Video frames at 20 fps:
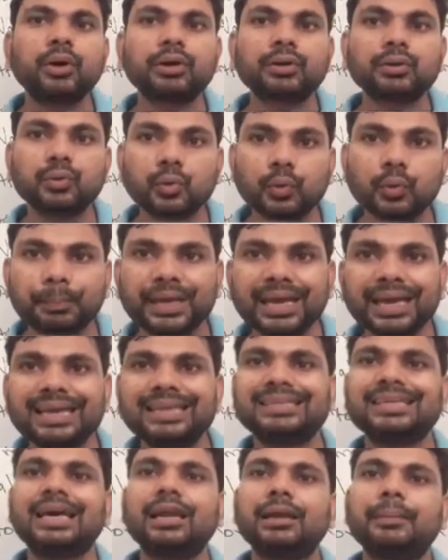or group
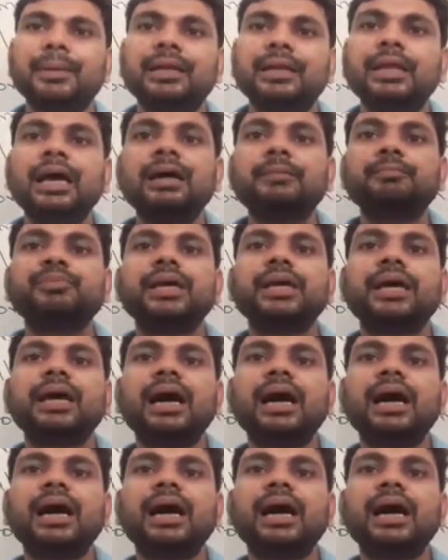8 element,